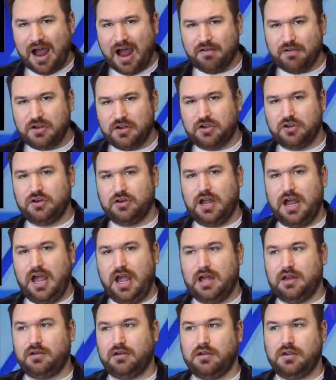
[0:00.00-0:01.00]
arrogant
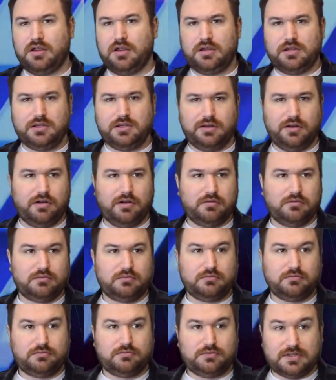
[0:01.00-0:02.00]
and, you know,
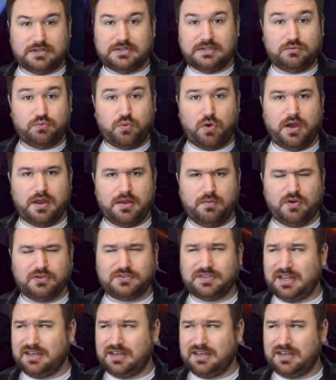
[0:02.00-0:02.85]
this is what he wants.